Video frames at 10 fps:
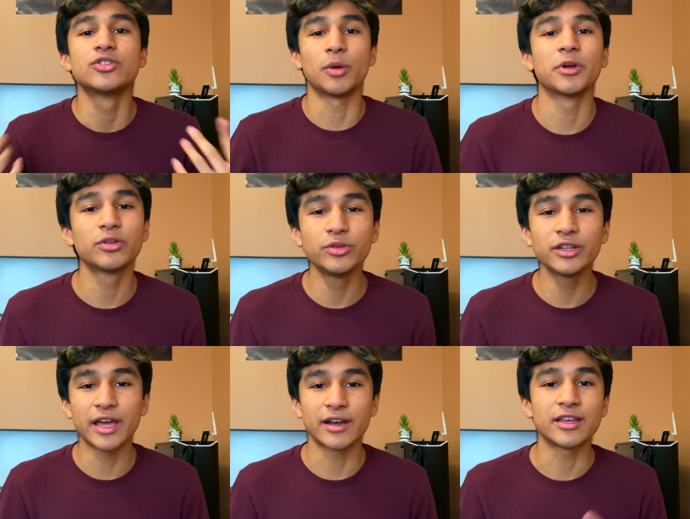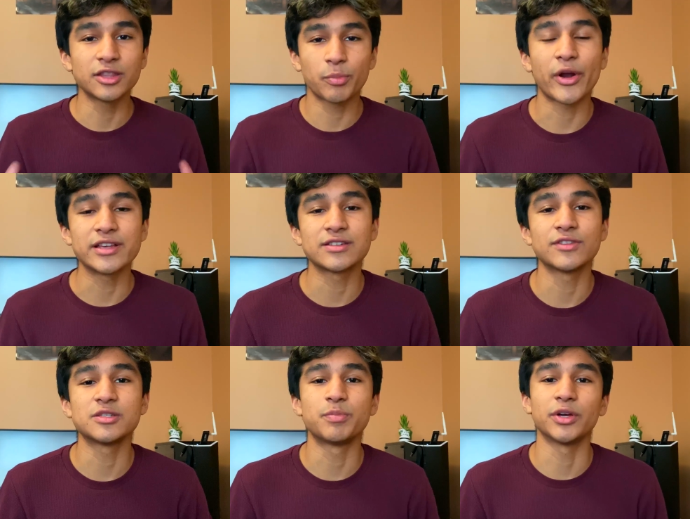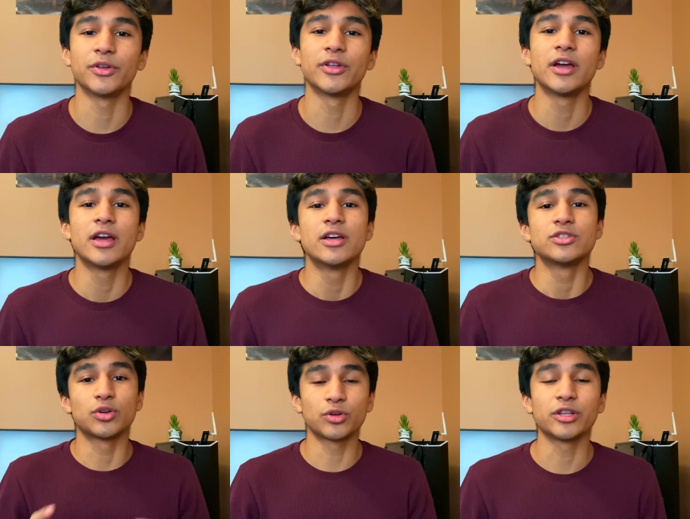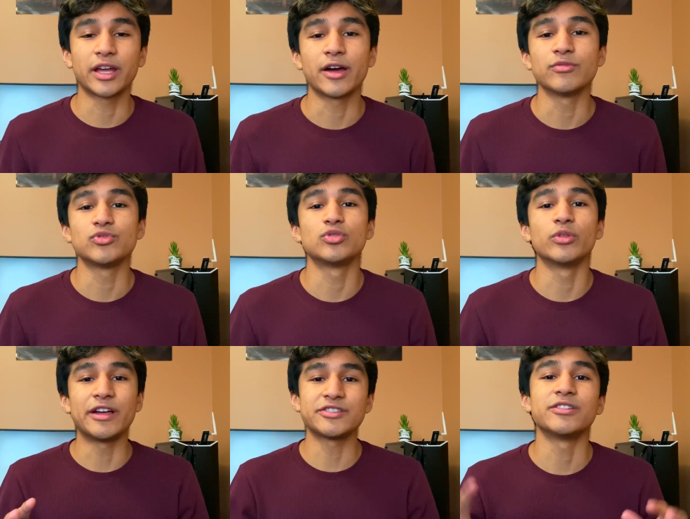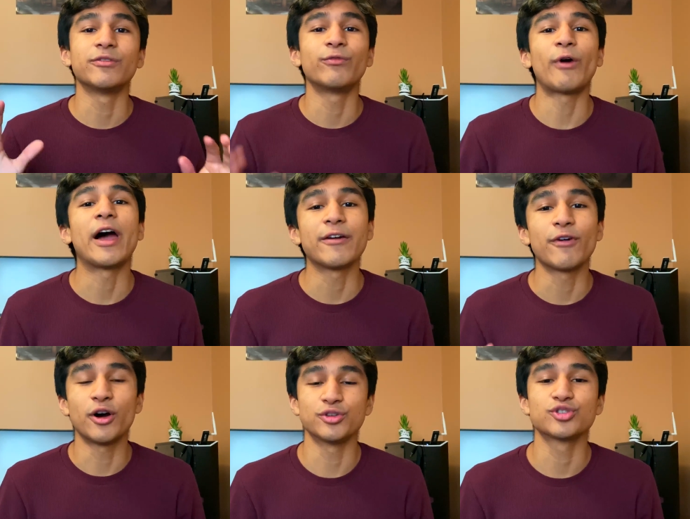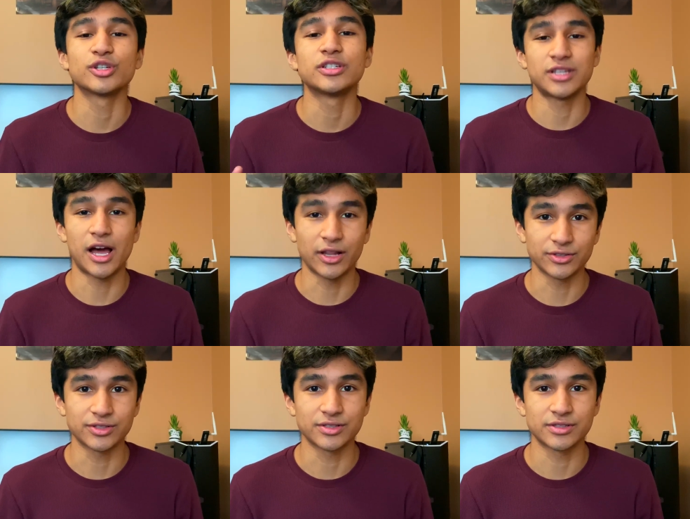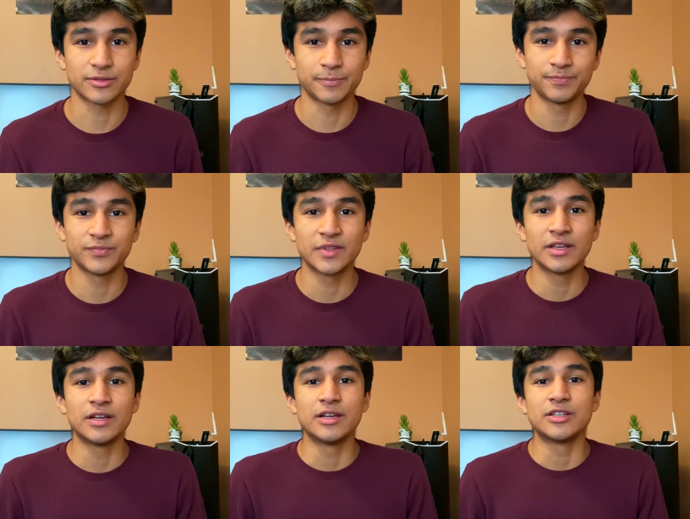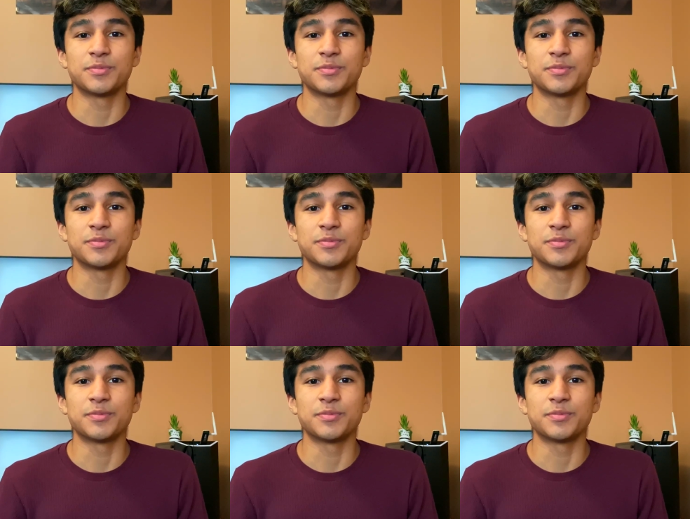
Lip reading: So I'm including that in the price of this build, totaling out to less than $500.